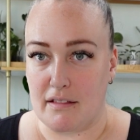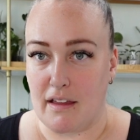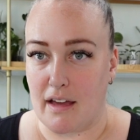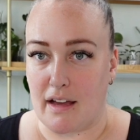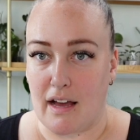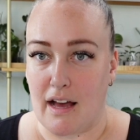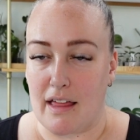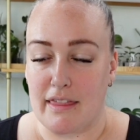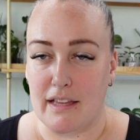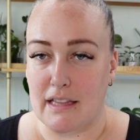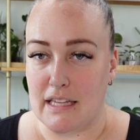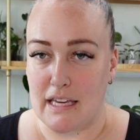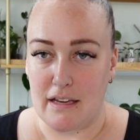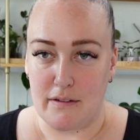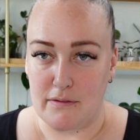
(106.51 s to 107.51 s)
Like the
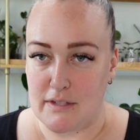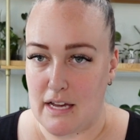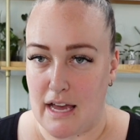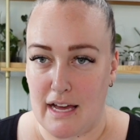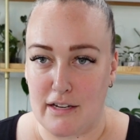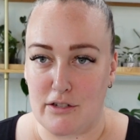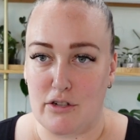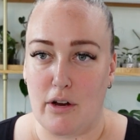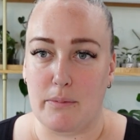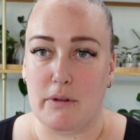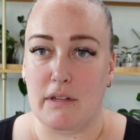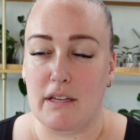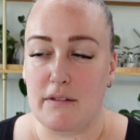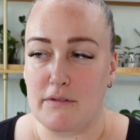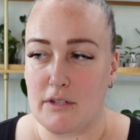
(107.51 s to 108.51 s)
leaves, I had to chop the
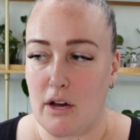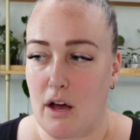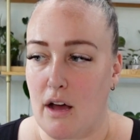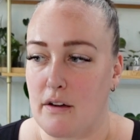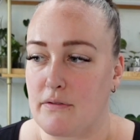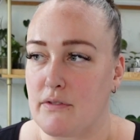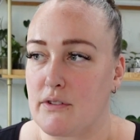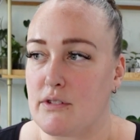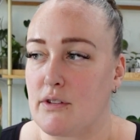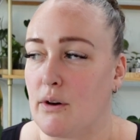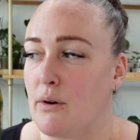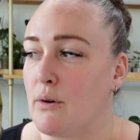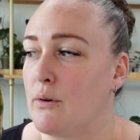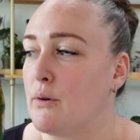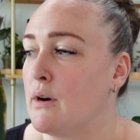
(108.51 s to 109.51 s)
leaves off.
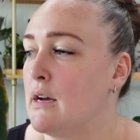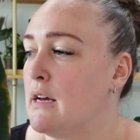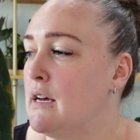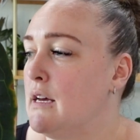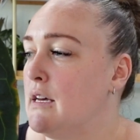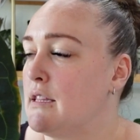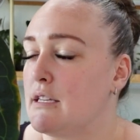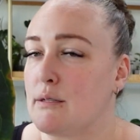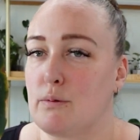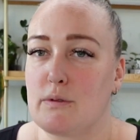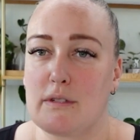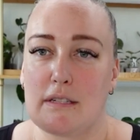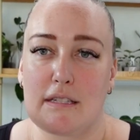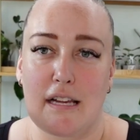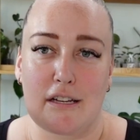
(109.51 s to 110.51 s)
So this
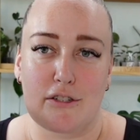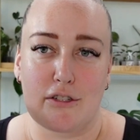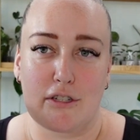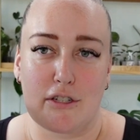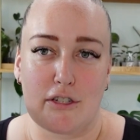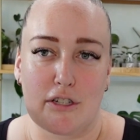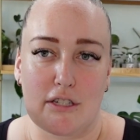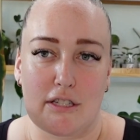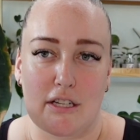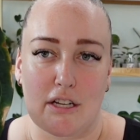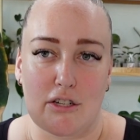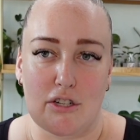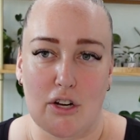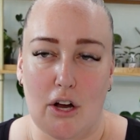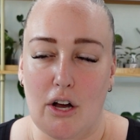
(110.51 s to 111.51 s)
was essentially just a
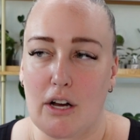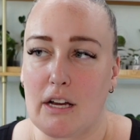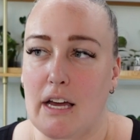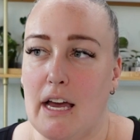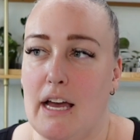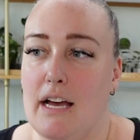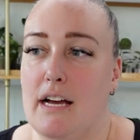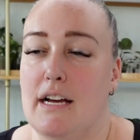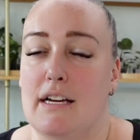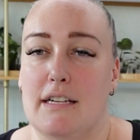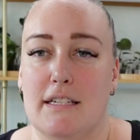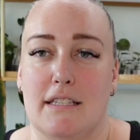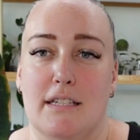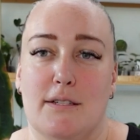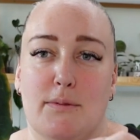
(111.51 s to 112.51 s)
chunk,
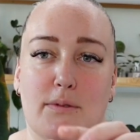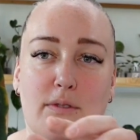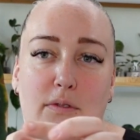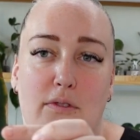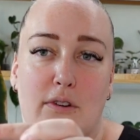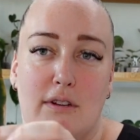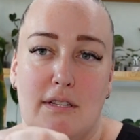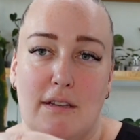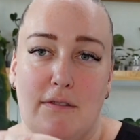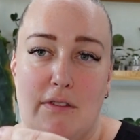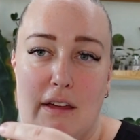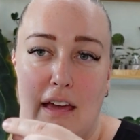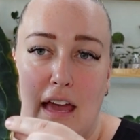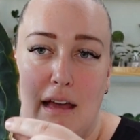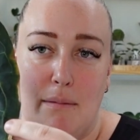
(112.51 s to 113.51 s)
and this was the first leaf
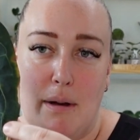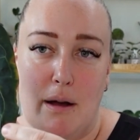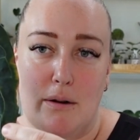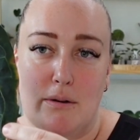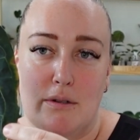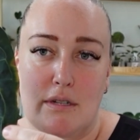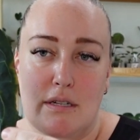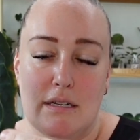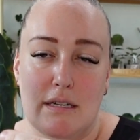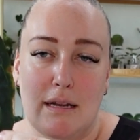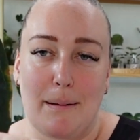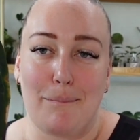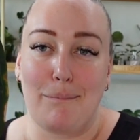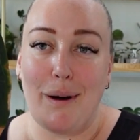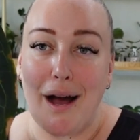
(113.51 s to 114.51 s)
that came out.
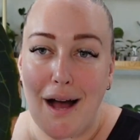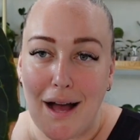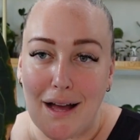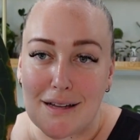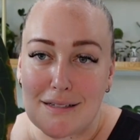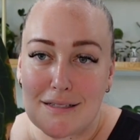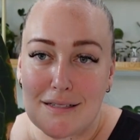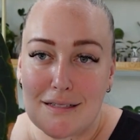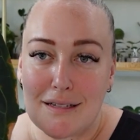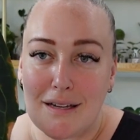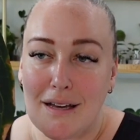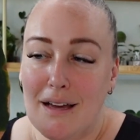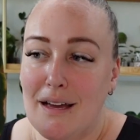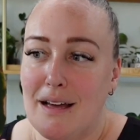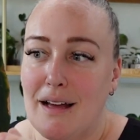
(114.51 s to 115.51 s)
But
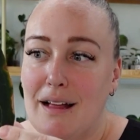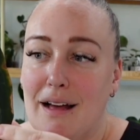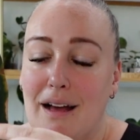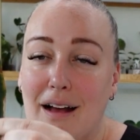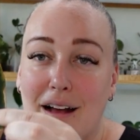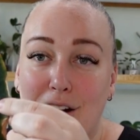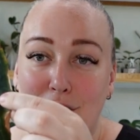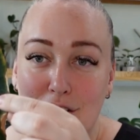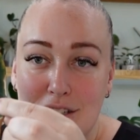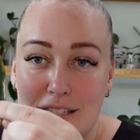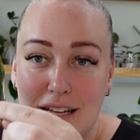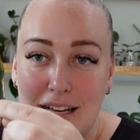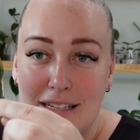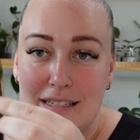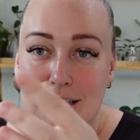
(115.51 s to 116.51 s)
good
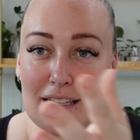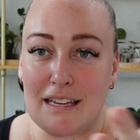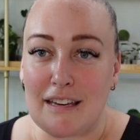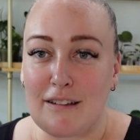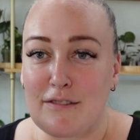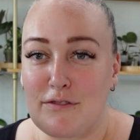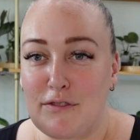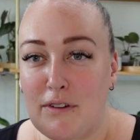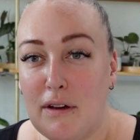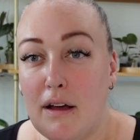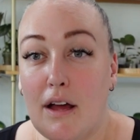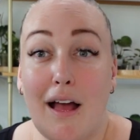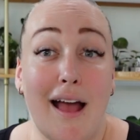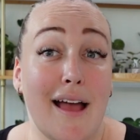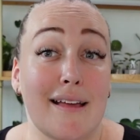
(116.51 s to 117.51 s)
sized leaf,
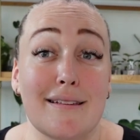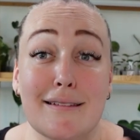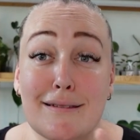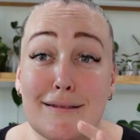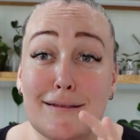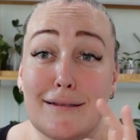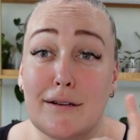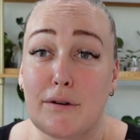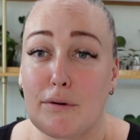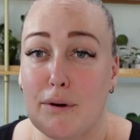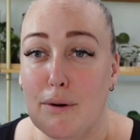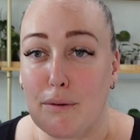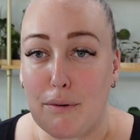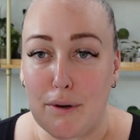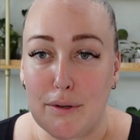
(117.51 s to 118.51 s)

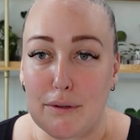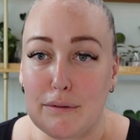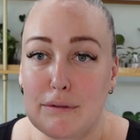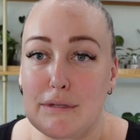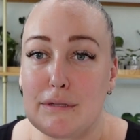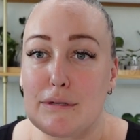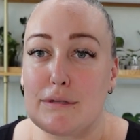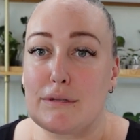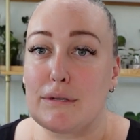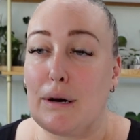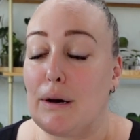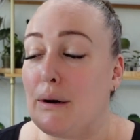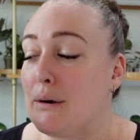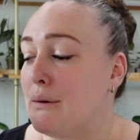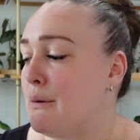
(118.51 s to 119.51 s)
0 roots.
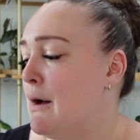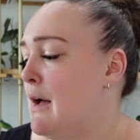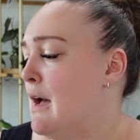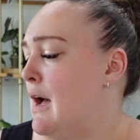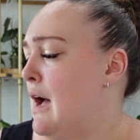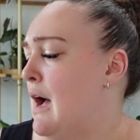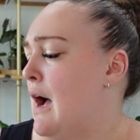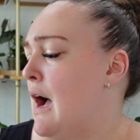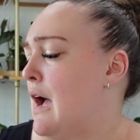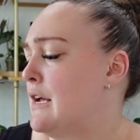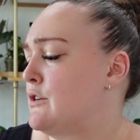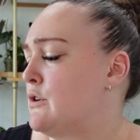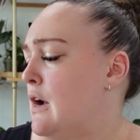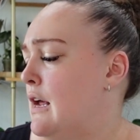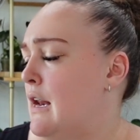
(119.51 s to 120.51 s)
So I
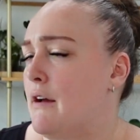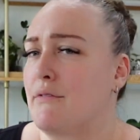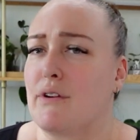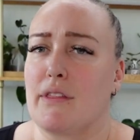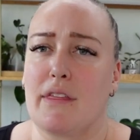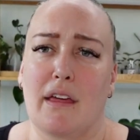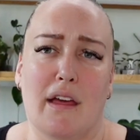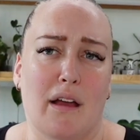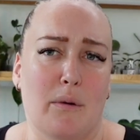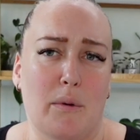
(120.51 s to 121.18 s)
tried everything.